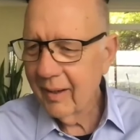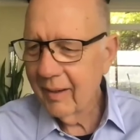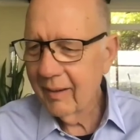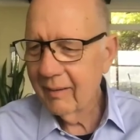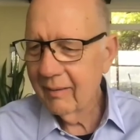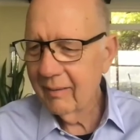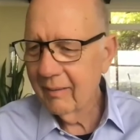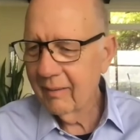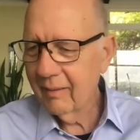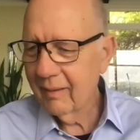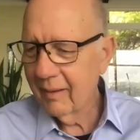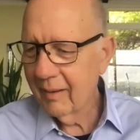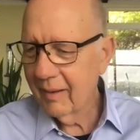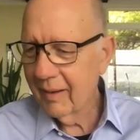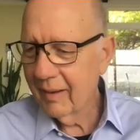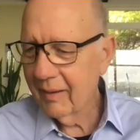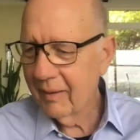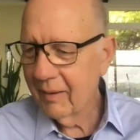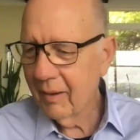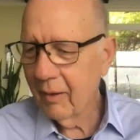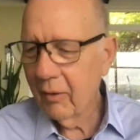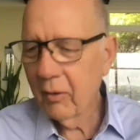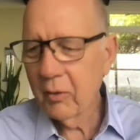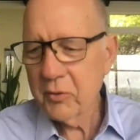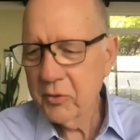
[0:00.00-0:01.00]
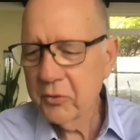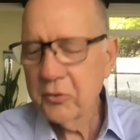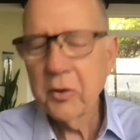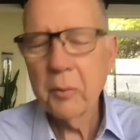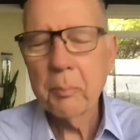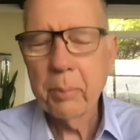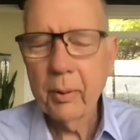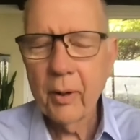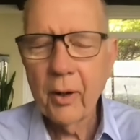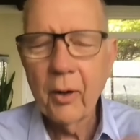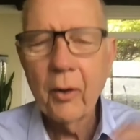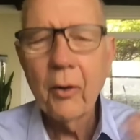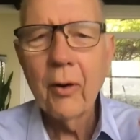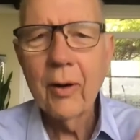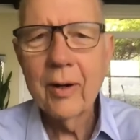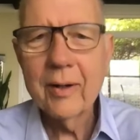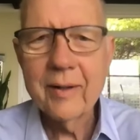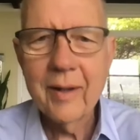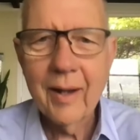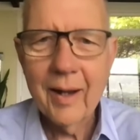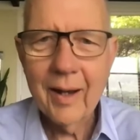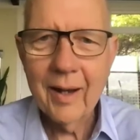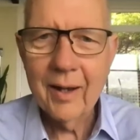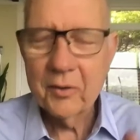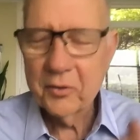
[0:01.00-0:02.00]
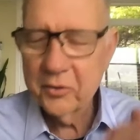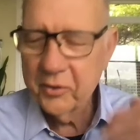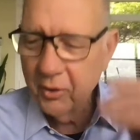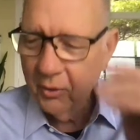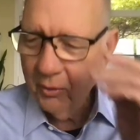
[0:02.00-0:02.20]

and, and or just to prioritize.